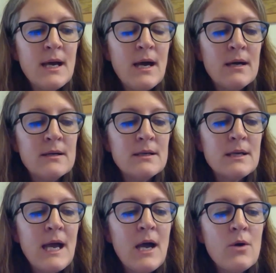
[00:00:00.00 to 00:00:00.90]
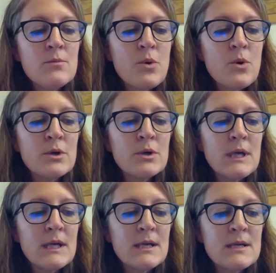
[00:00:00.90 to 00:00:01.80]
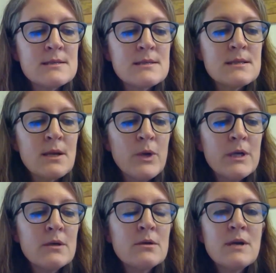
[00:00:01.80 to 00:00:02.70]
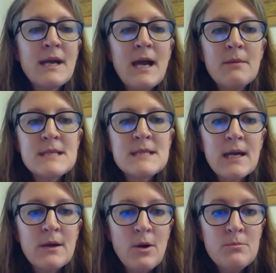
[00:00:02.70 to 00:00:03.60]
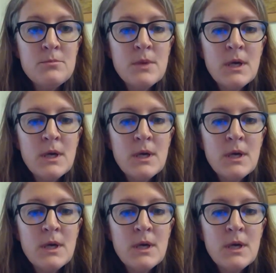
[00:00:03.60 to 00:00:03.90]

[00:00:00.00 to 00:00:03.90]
how important it is that we can create habitat at home.